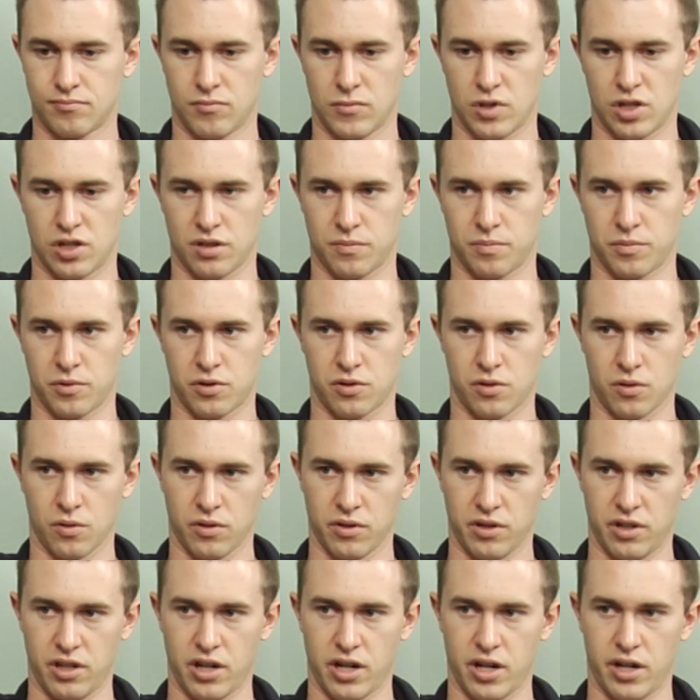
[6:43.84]
just patrol
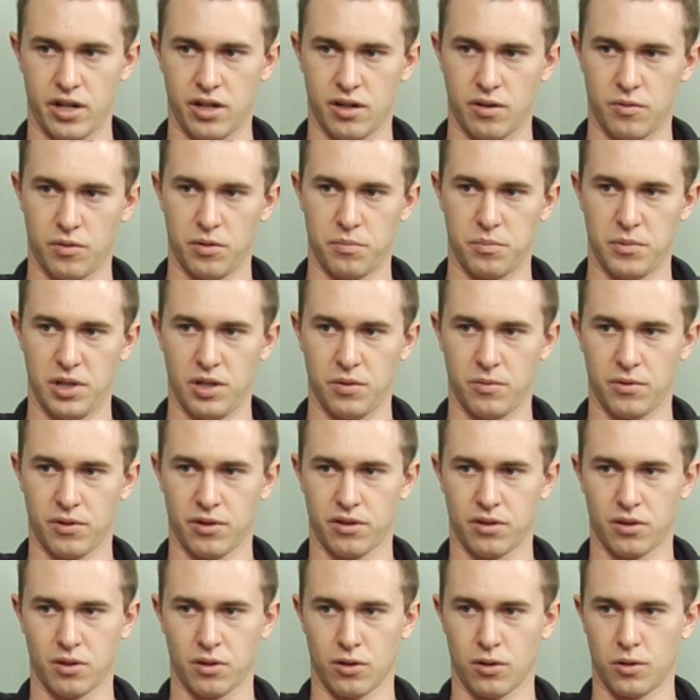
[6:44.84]
the area. We'd meet with
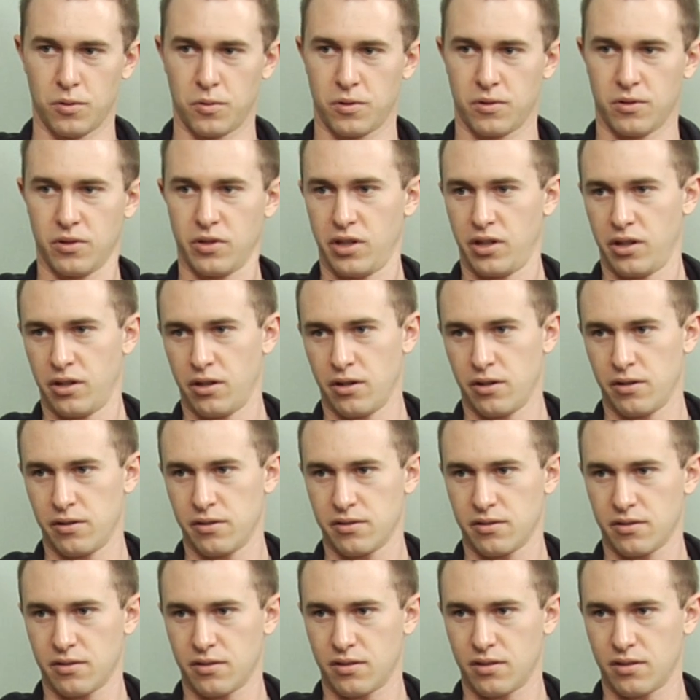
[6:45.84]
the local leaders